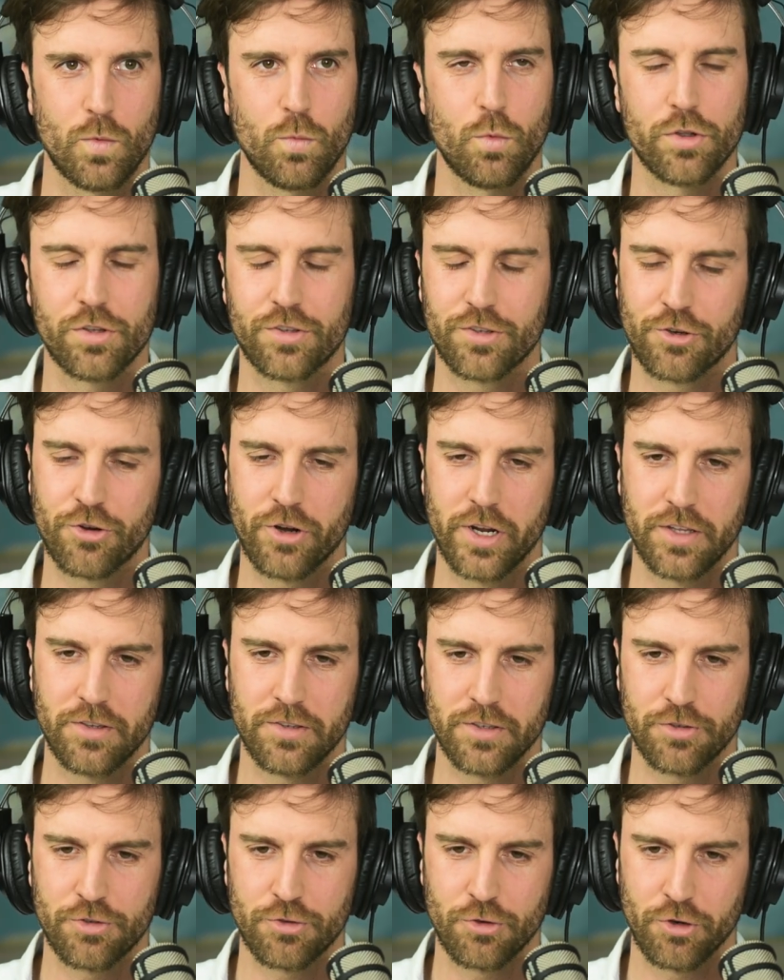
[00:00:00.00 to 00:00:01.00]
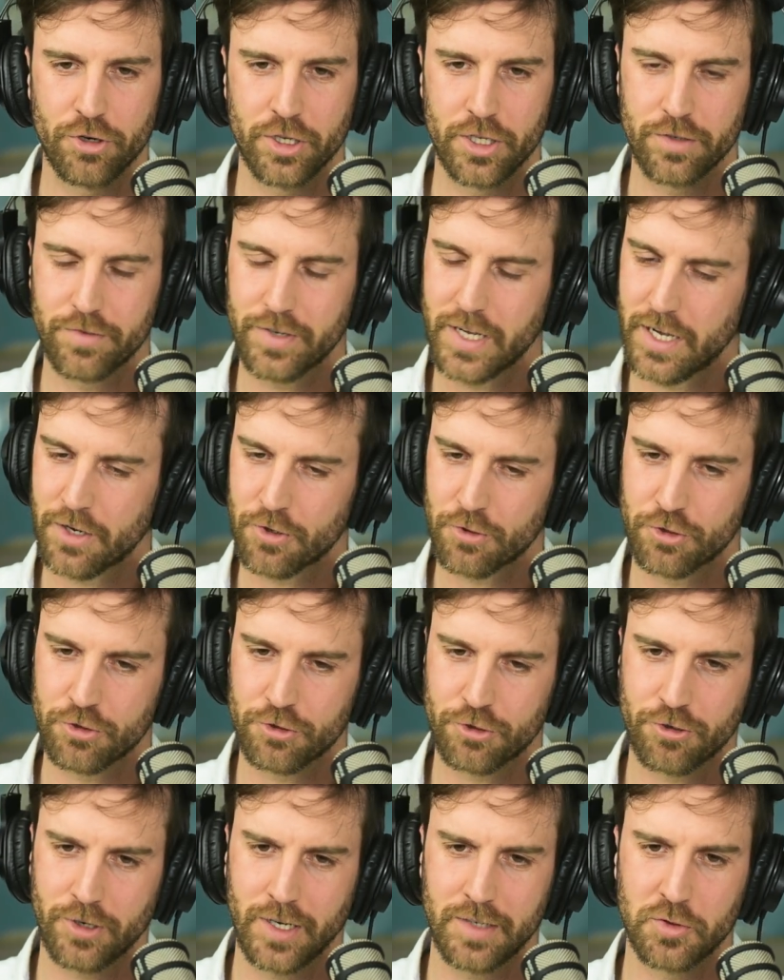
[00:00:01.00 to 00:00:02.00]
What's the craziest story you've had on
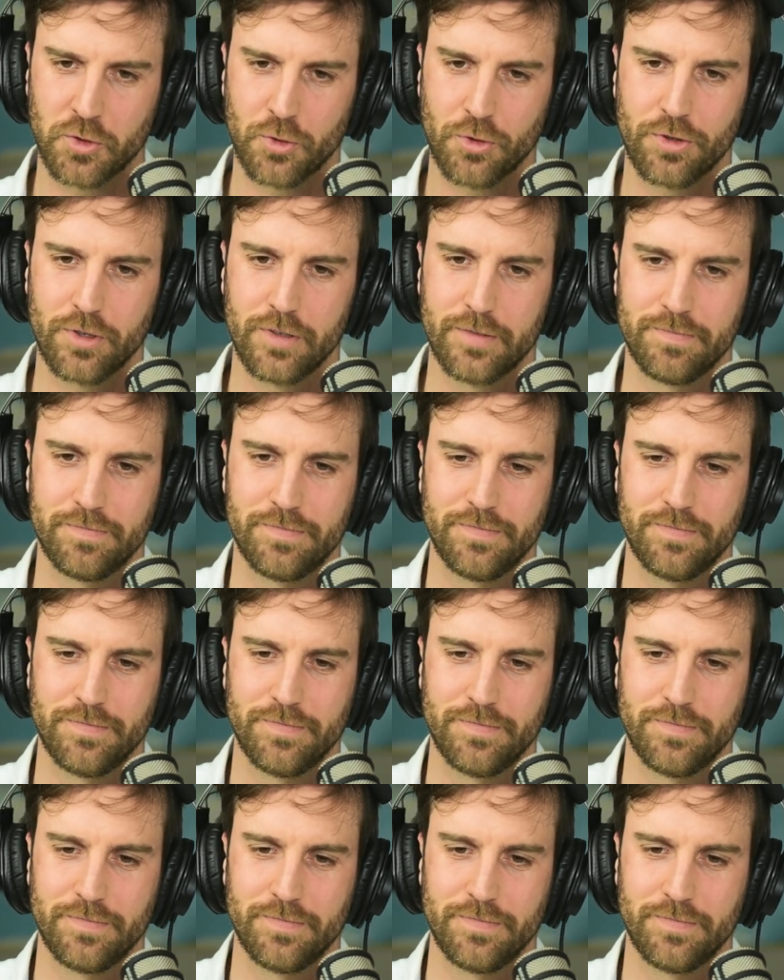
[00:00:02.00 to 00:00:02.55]
your travels?